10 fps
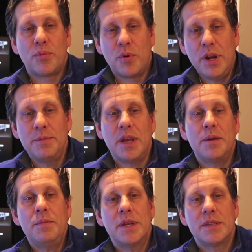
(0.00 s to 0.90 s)

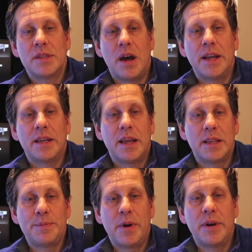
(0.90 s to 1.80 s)
premium sonic
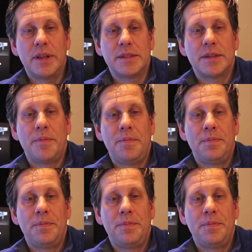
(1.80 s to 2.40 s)
experience.